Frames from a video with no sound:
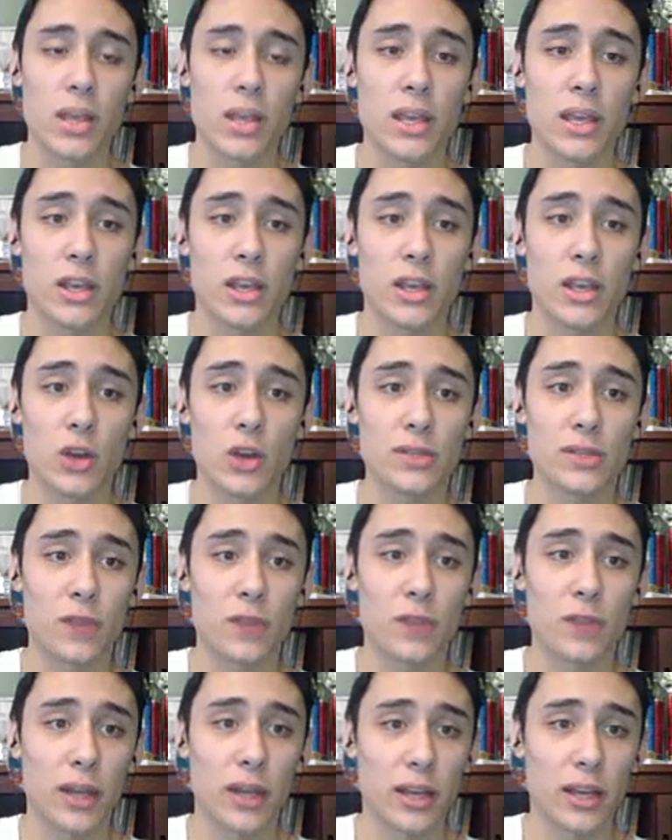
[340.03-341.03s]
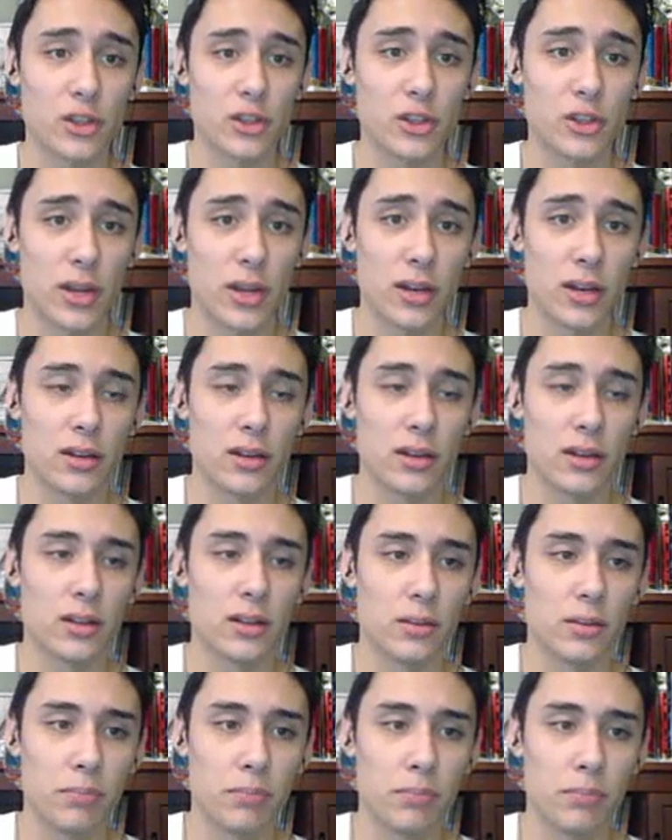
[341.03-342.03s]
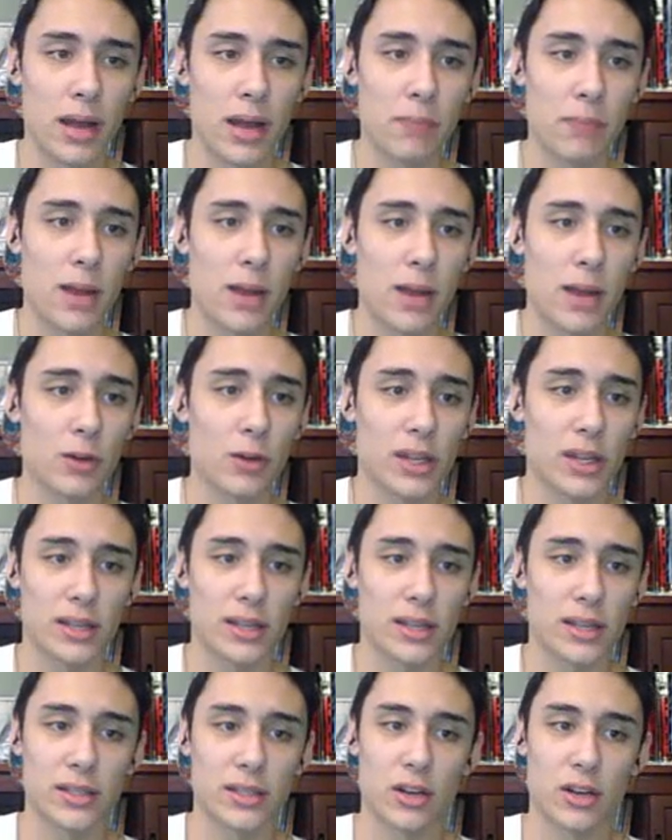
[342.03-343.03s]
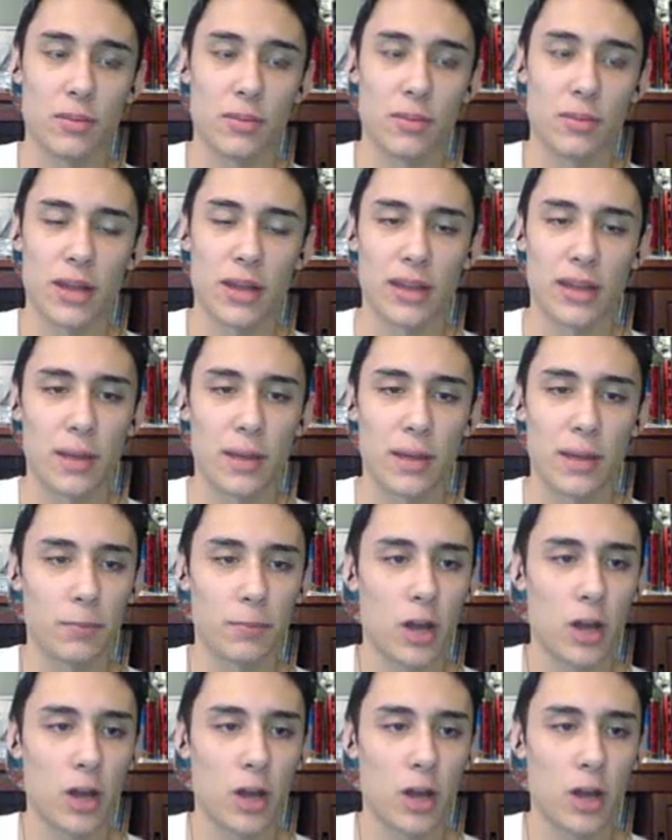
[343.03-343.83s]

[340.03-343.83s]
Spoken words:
He goes for Giga Drain, but I'm not really concerned about that.